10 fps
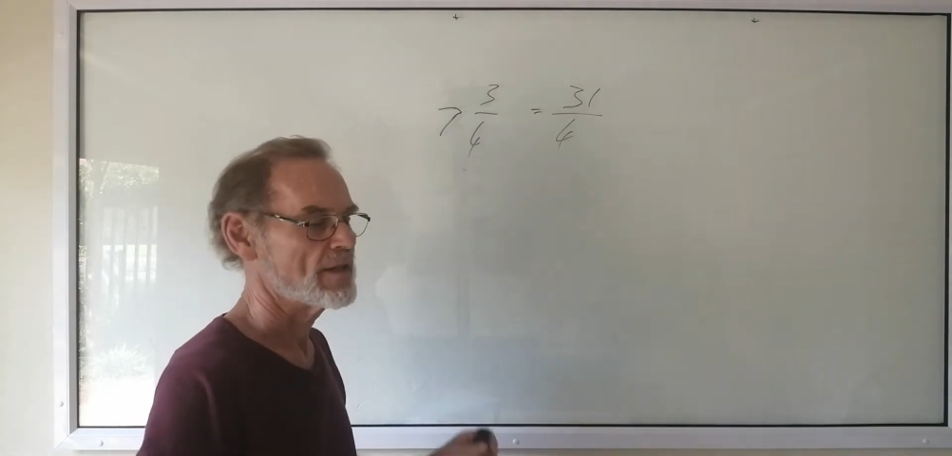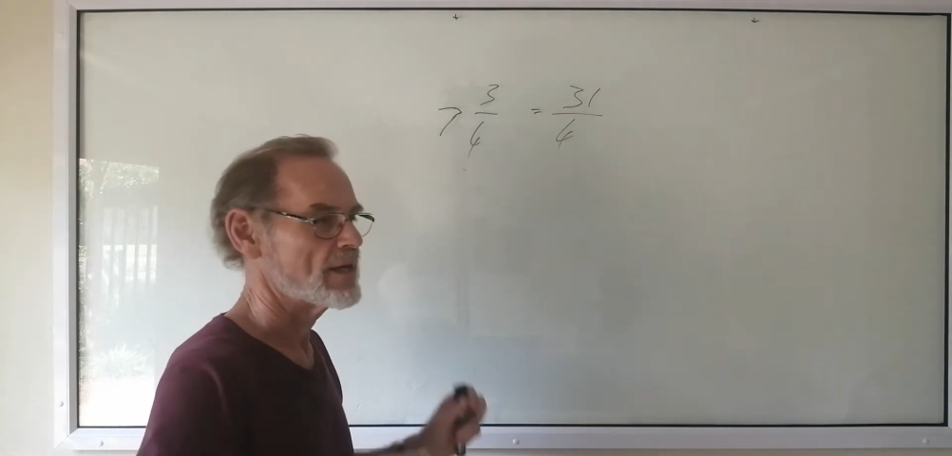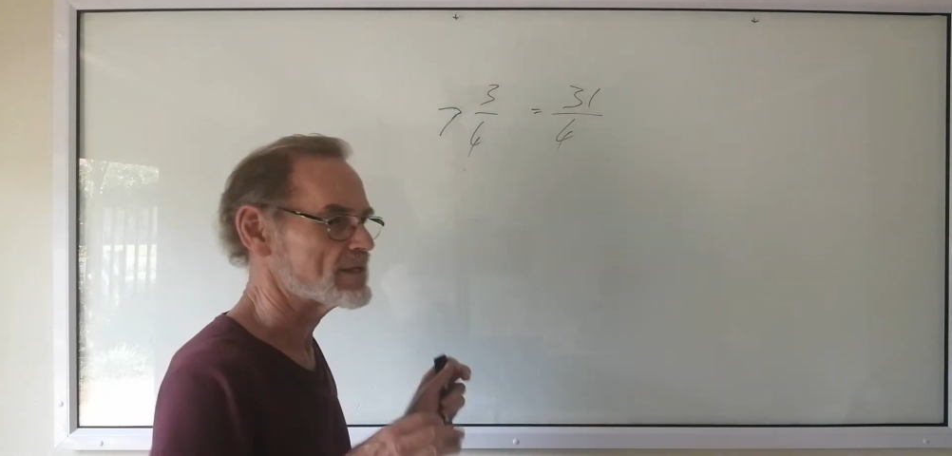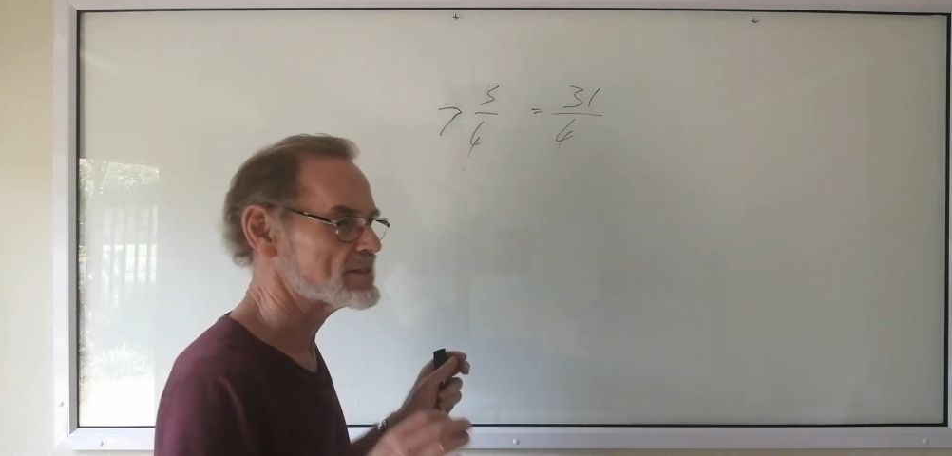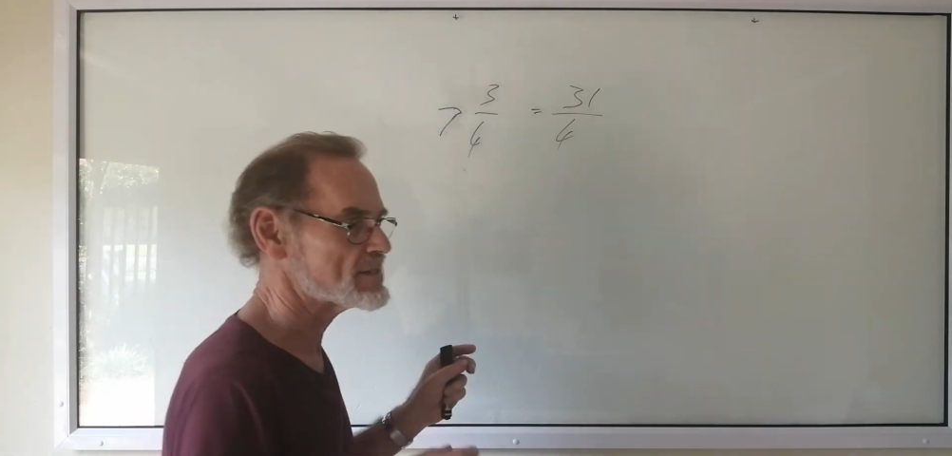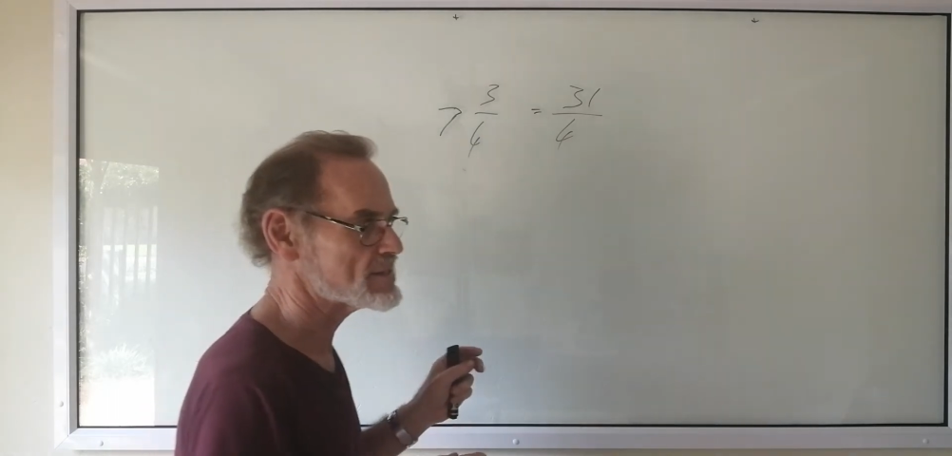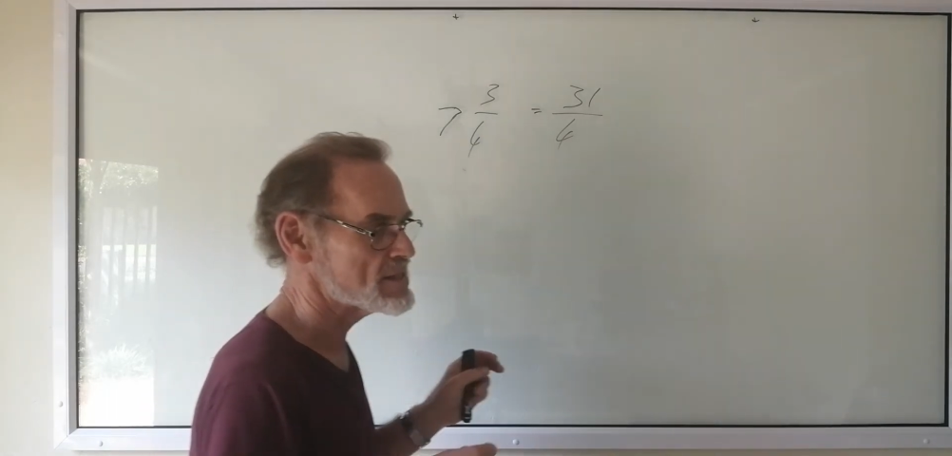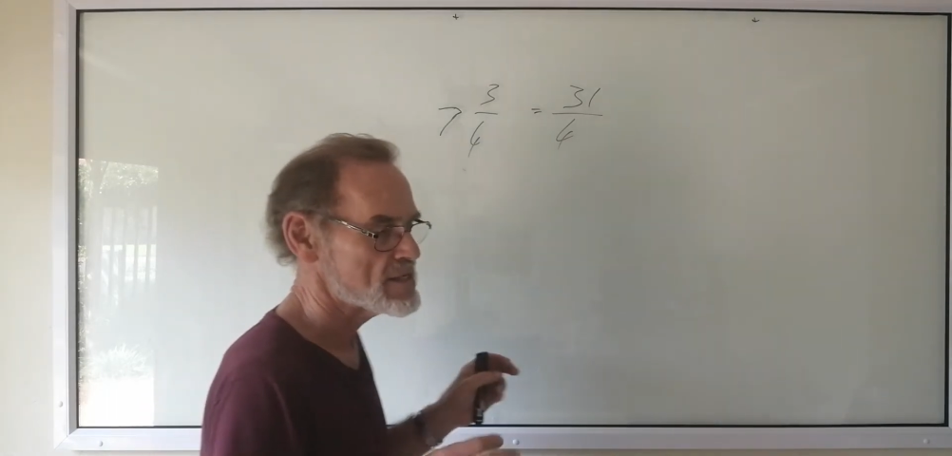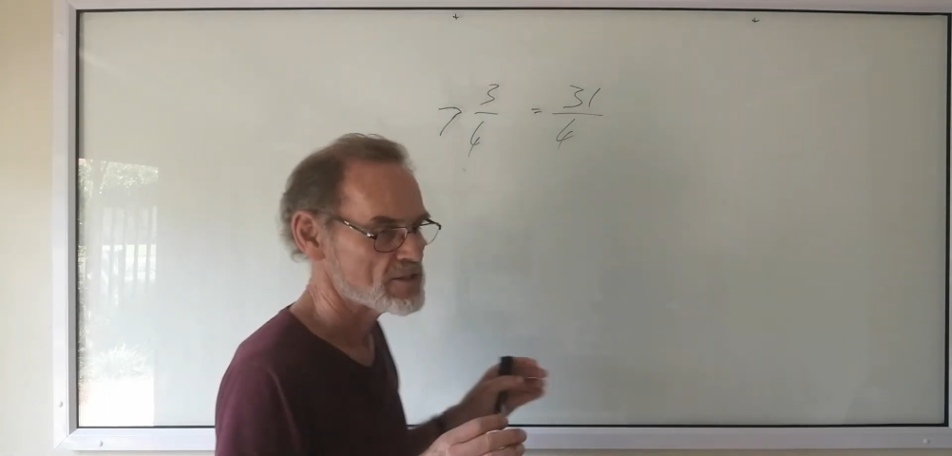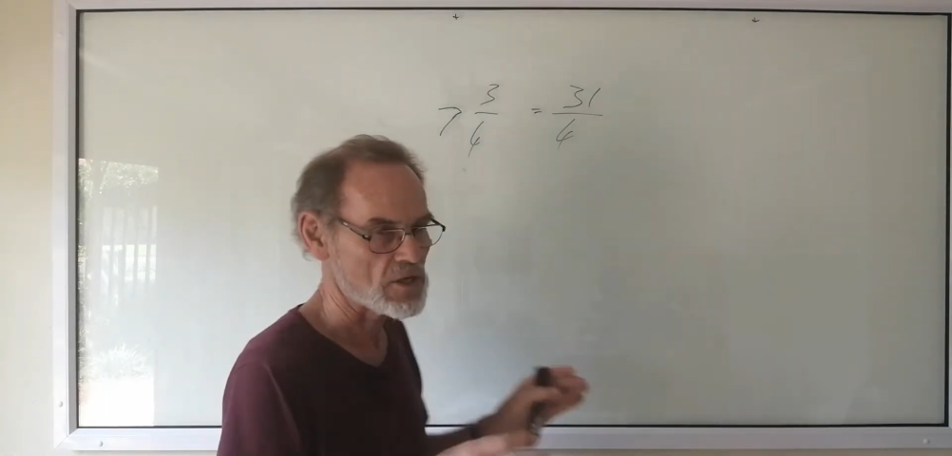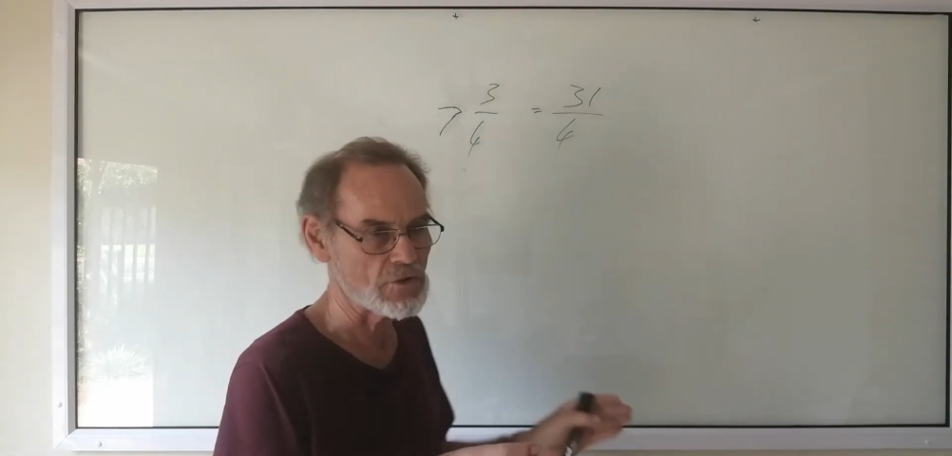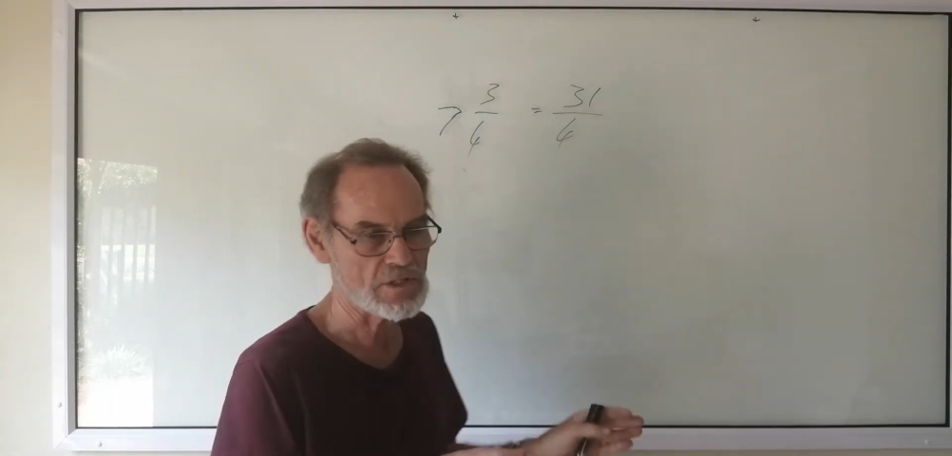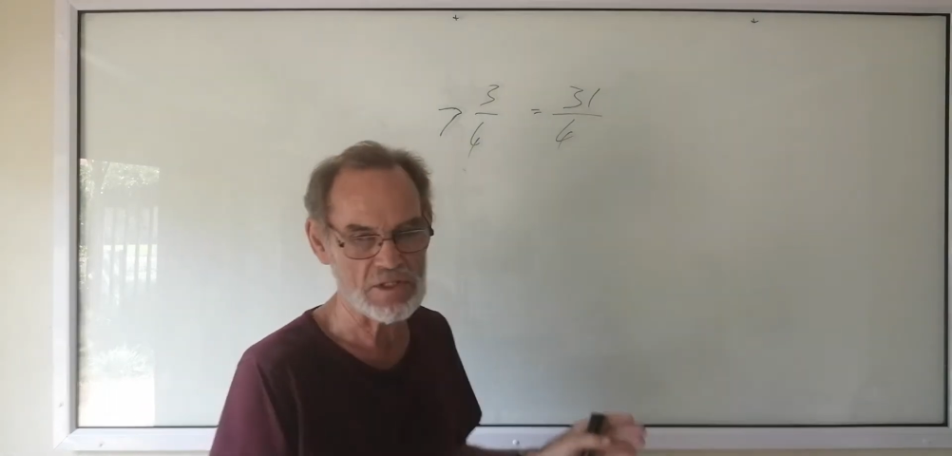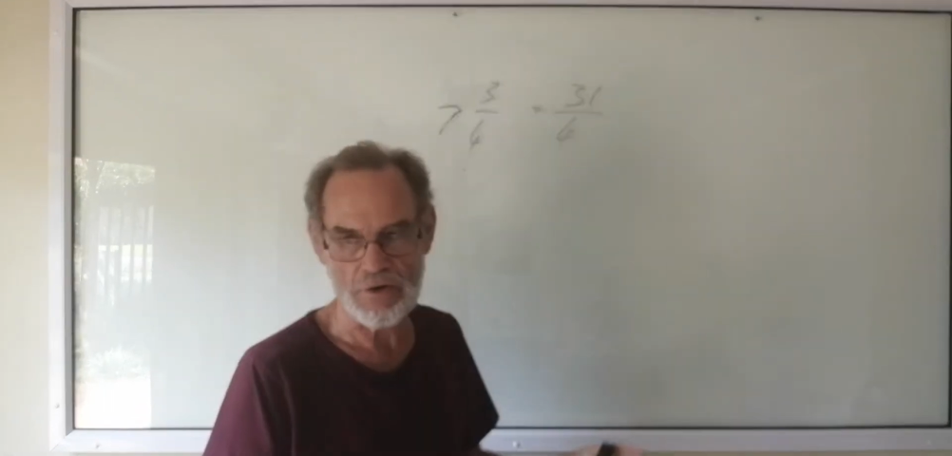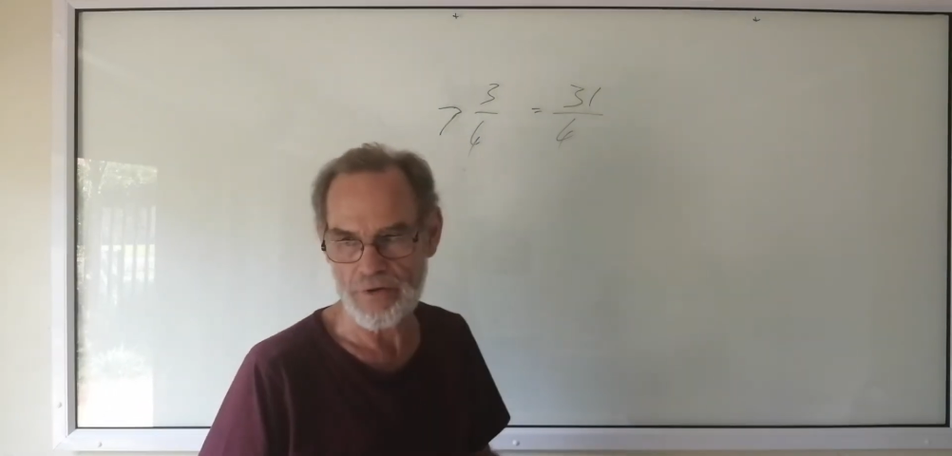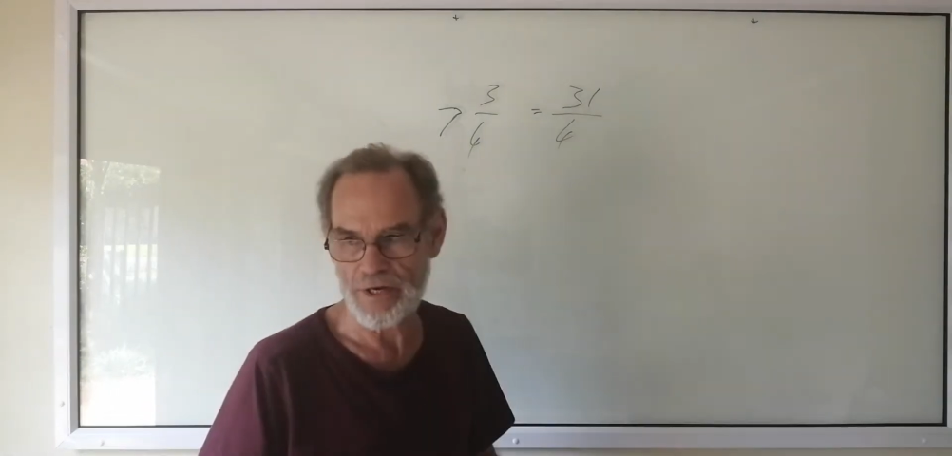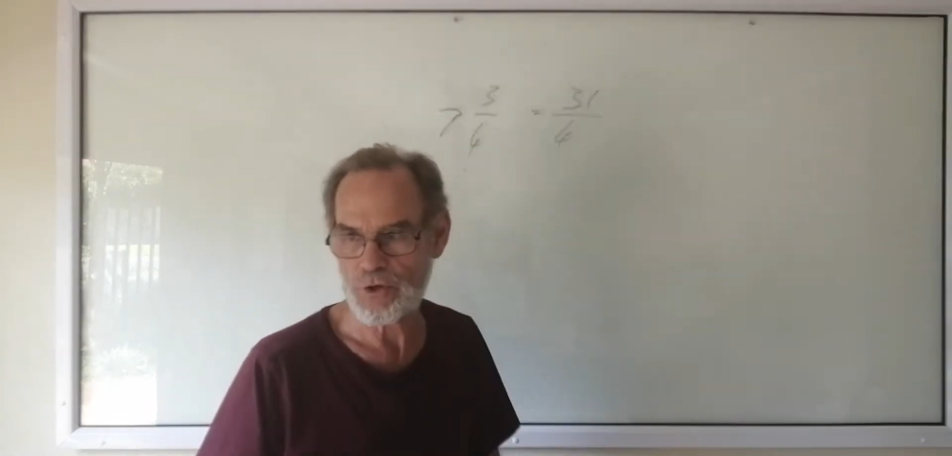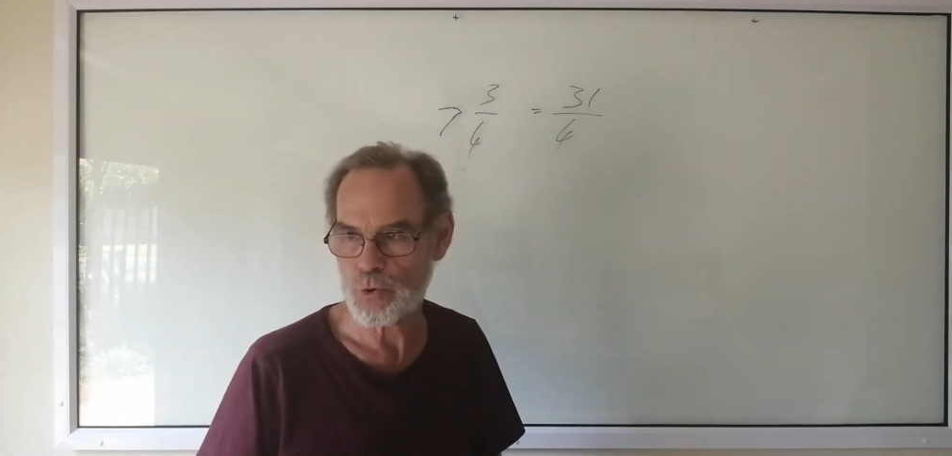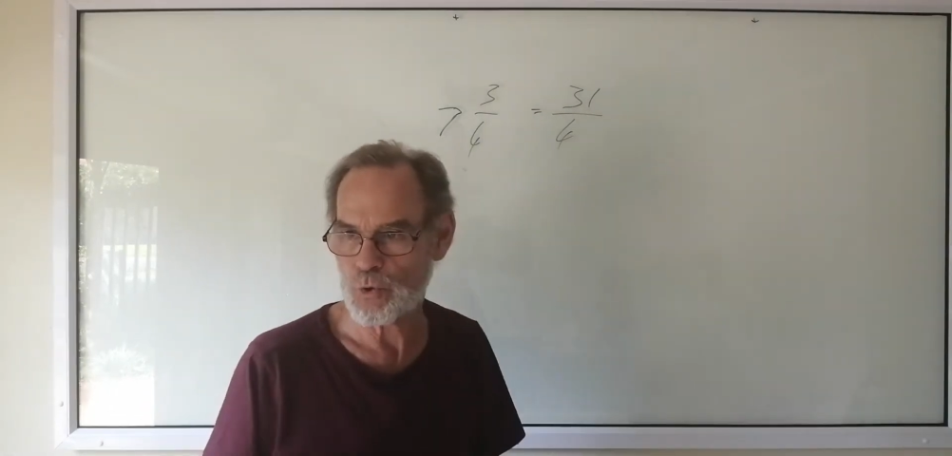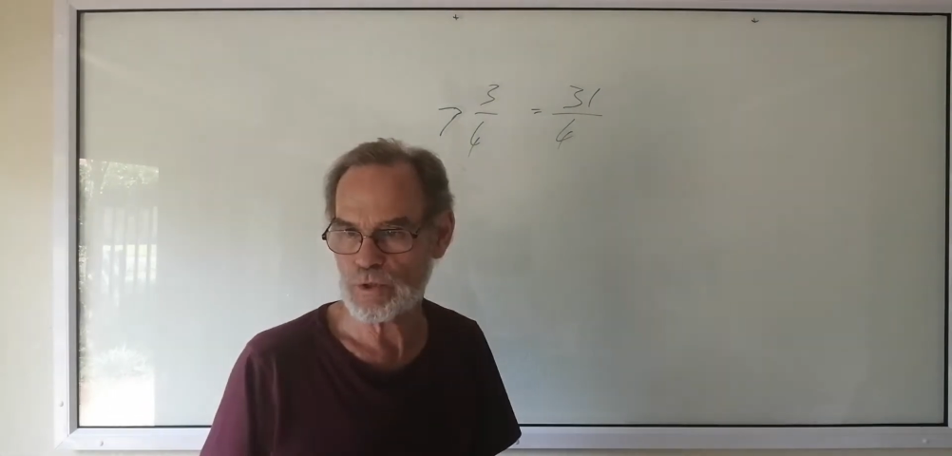It's so-and-so and a
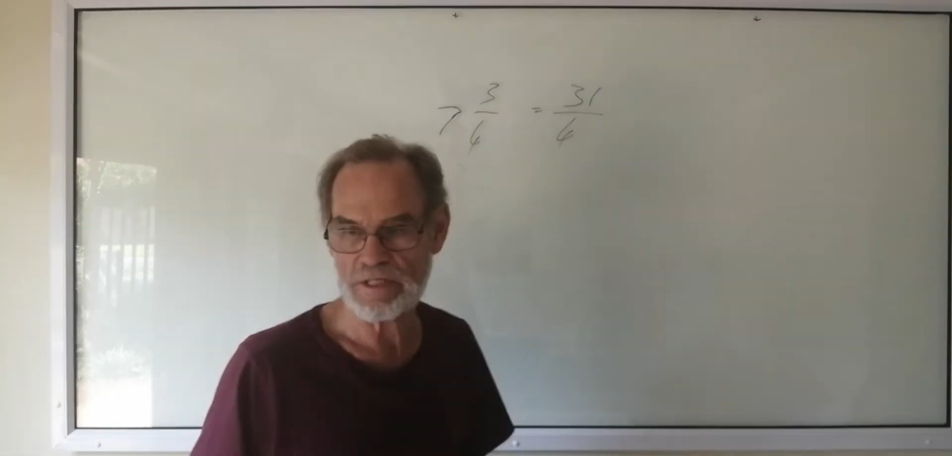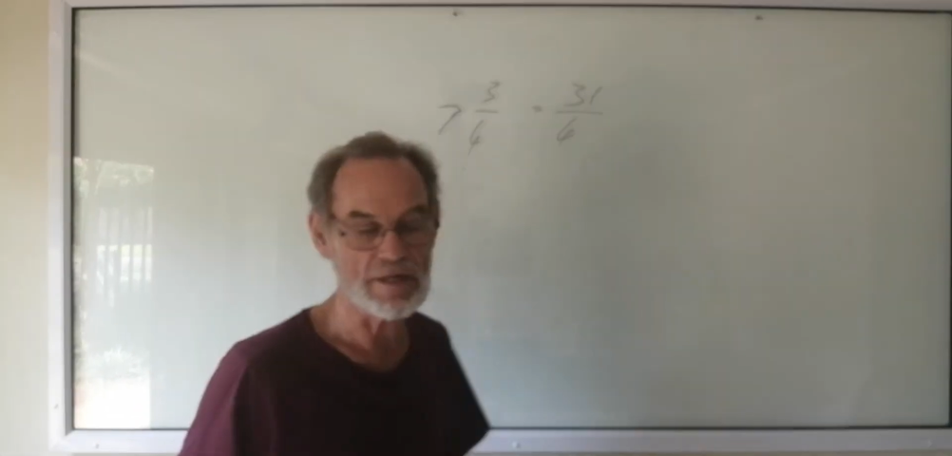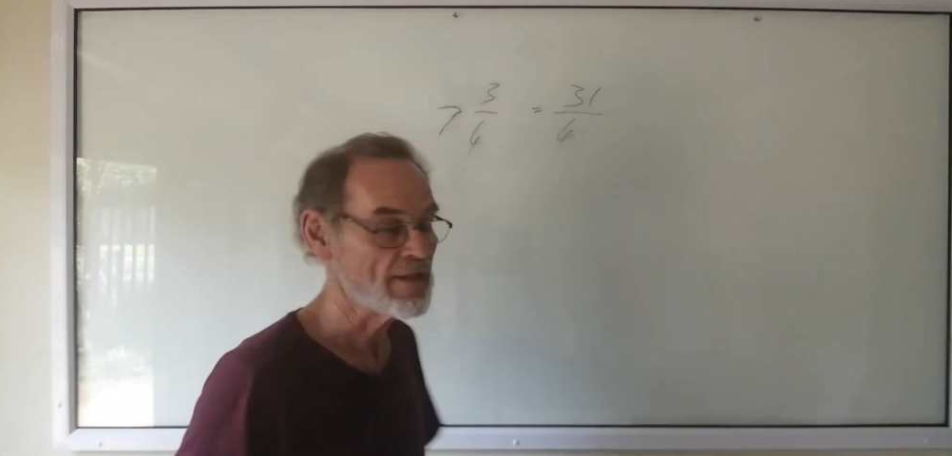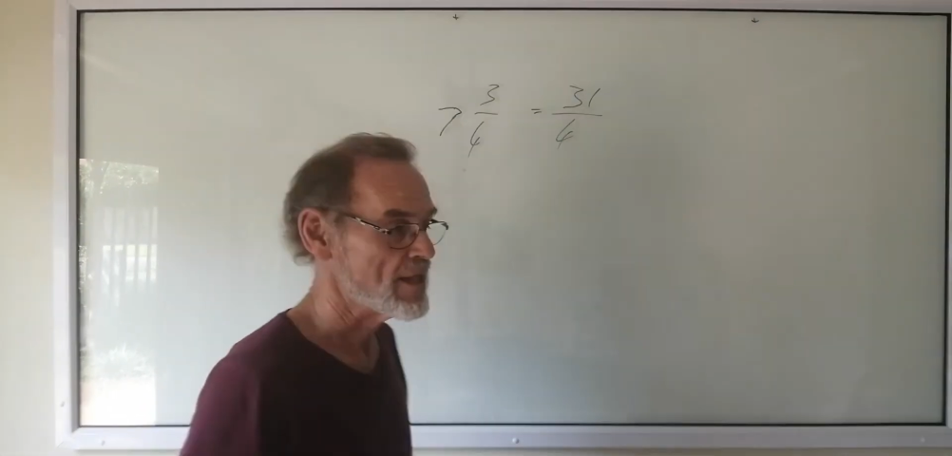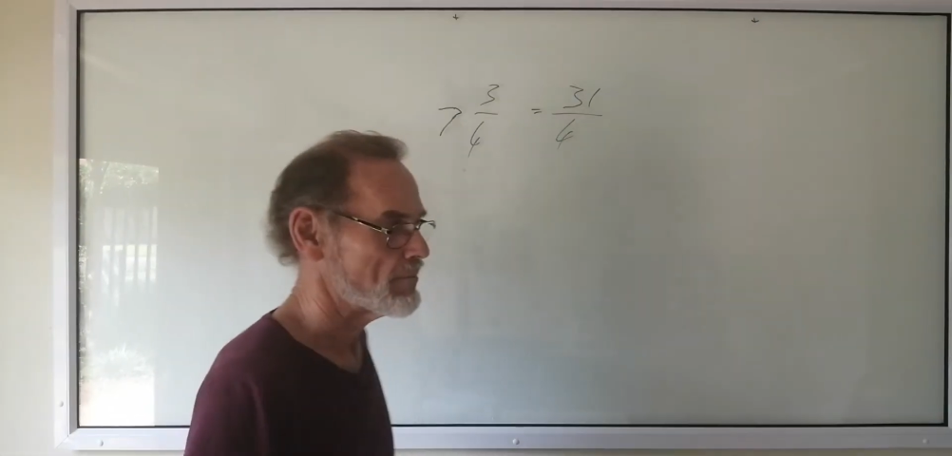quarter,